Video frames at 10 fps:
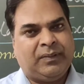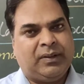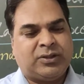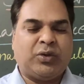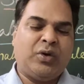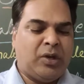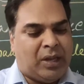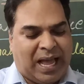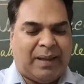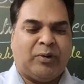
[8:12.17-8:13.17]
So
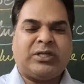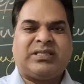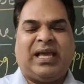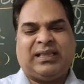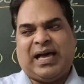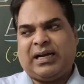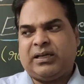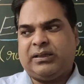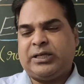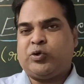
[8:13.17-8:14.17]
I am not saying that
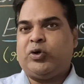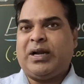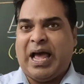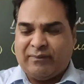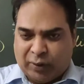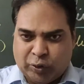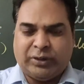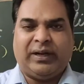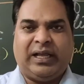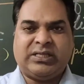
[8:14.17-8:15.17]
they should not have a good
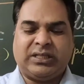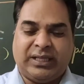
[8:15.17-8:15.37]
relation.